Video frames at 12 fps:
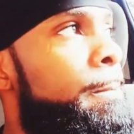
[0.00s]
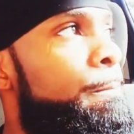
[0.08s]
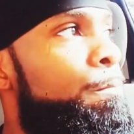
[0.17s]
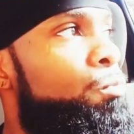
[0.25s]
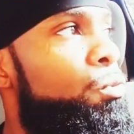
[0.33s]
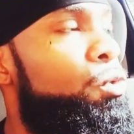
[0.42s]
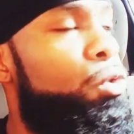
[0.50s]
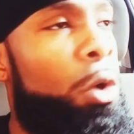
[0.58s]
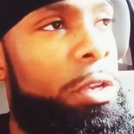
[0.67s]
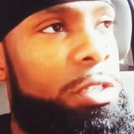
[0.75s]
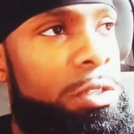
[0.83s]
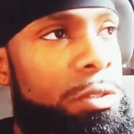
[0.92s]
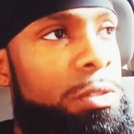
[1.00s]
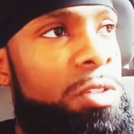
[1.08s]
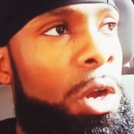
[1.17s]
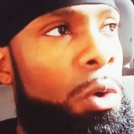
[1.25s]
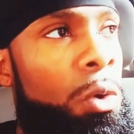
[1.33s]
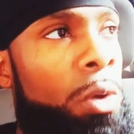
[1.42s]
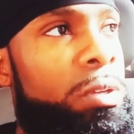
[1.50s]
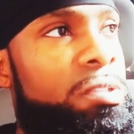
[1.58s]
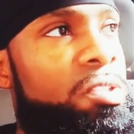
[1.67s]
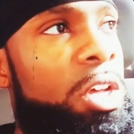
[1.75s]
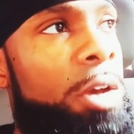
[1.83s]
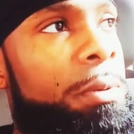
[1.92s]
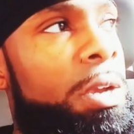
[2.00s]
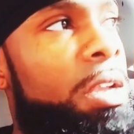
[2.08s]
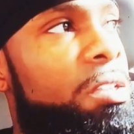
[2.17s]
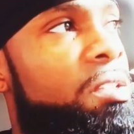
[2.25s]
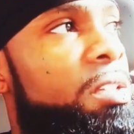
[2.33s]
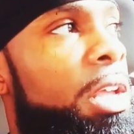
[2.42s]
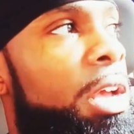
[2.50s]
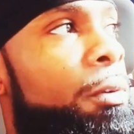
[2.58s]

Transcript: torture. So on a subconscious level,